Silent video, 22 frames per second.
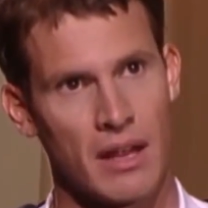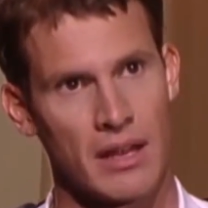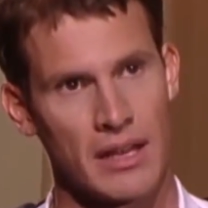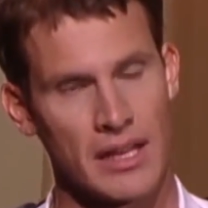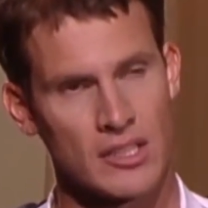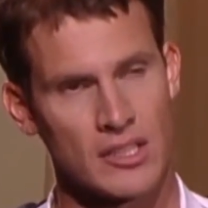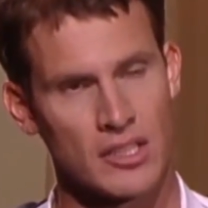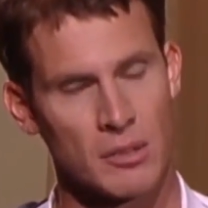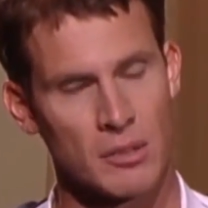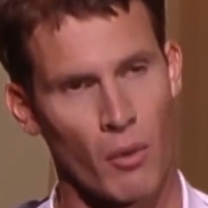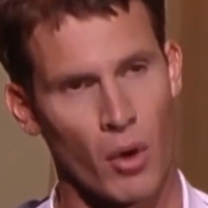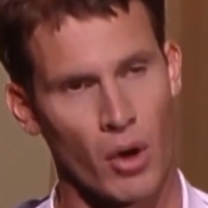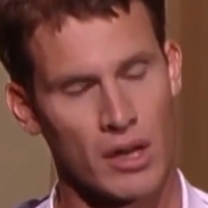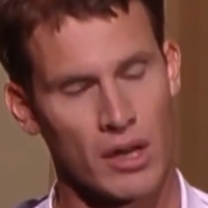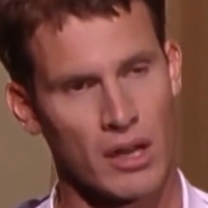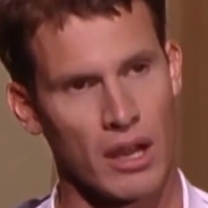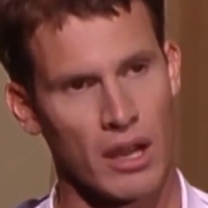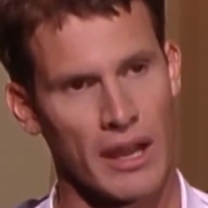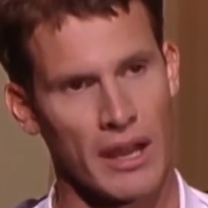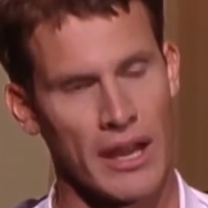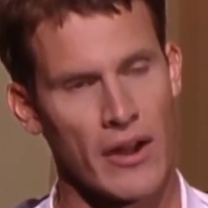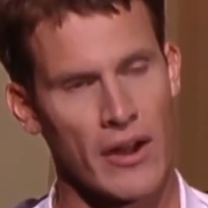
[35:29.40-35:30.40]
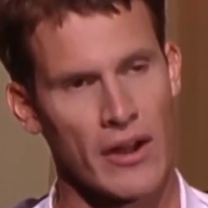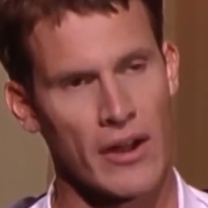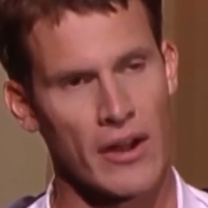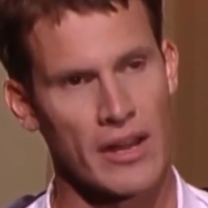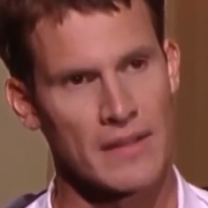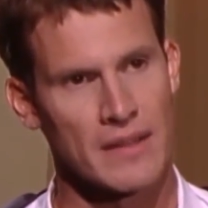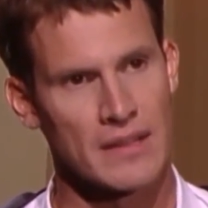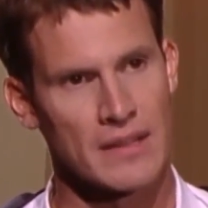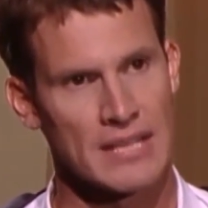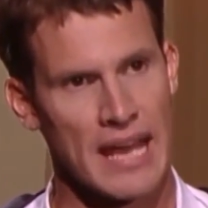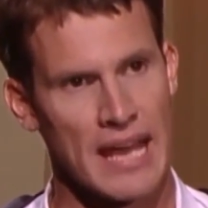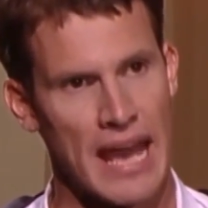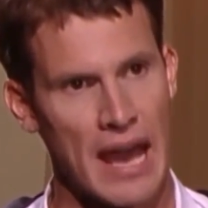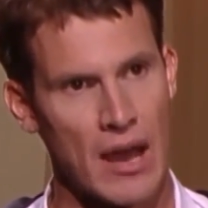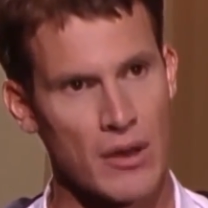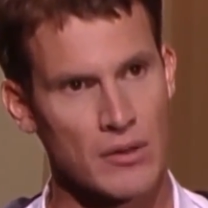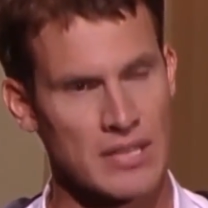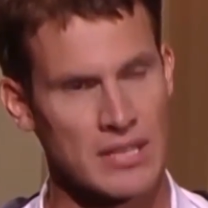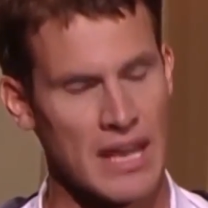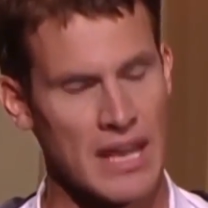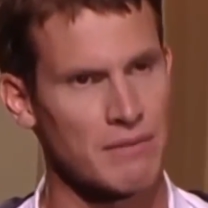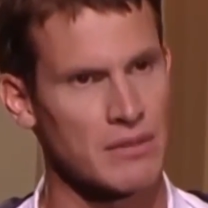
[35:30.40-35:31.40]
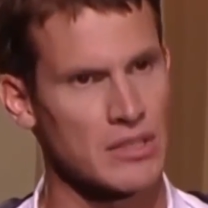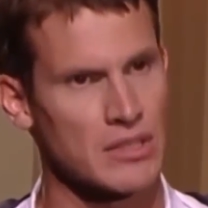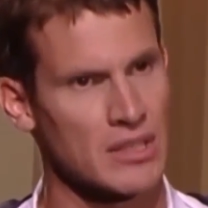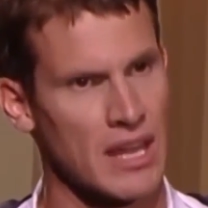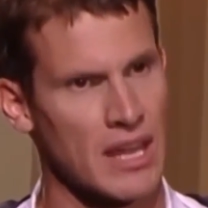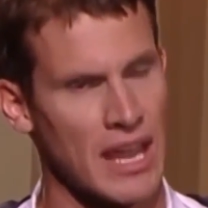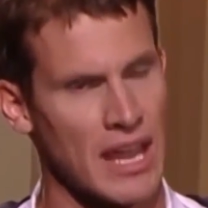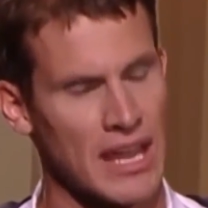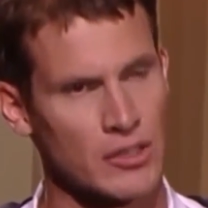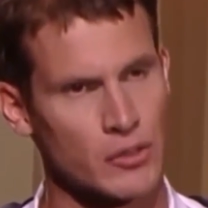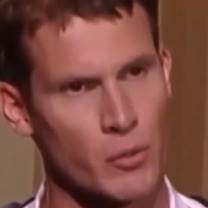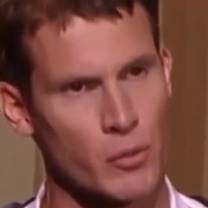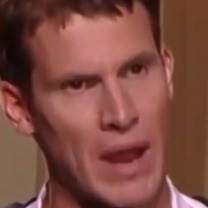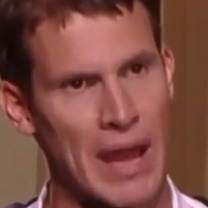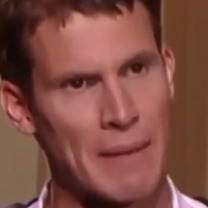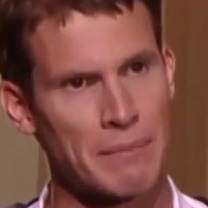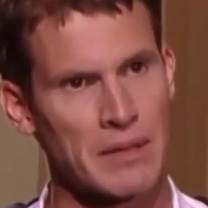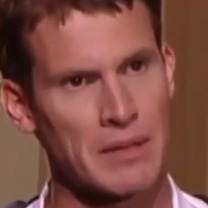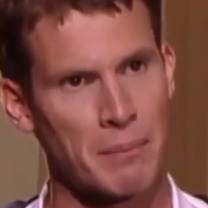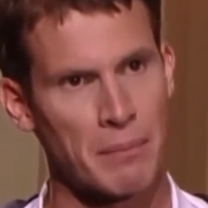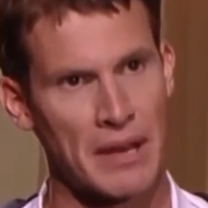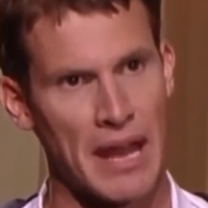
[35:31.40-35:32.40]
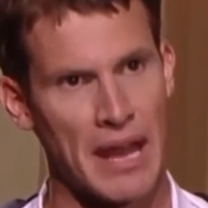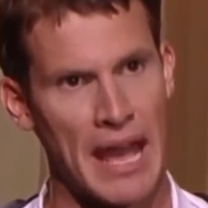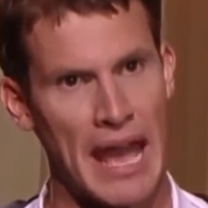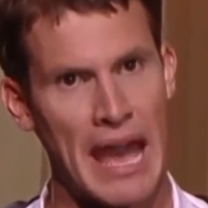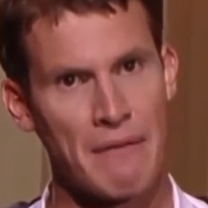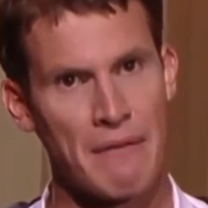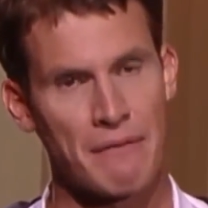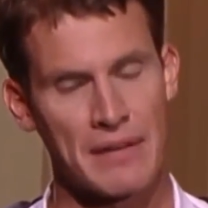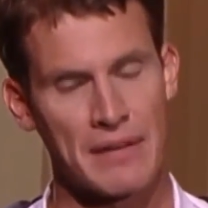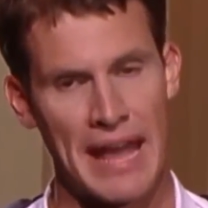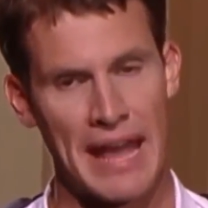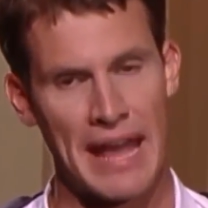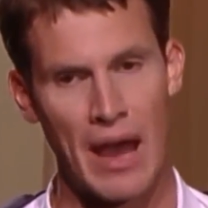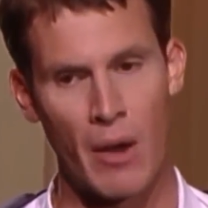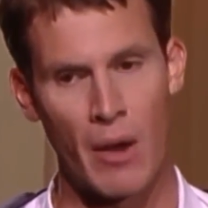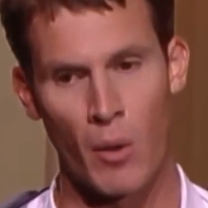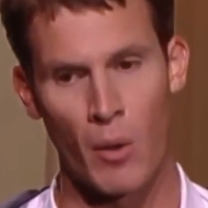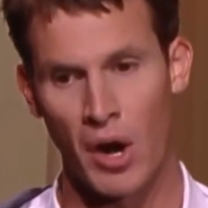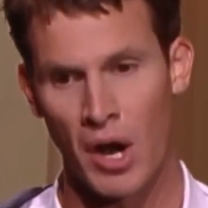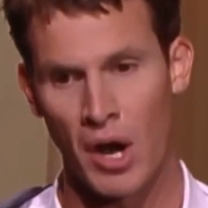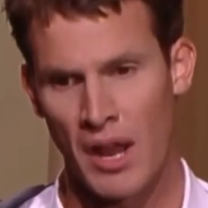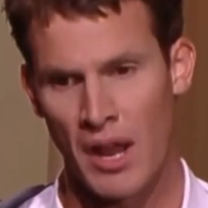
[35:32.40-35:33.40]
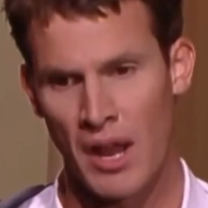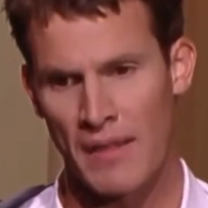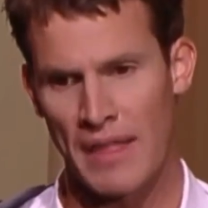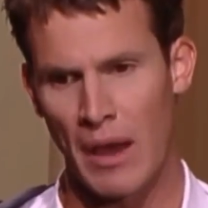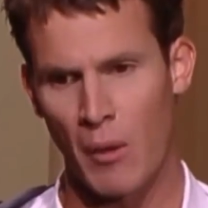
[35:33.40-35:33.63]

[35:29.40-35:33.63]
I need some more clarity in this house, have this case wrapped up in a half an hour.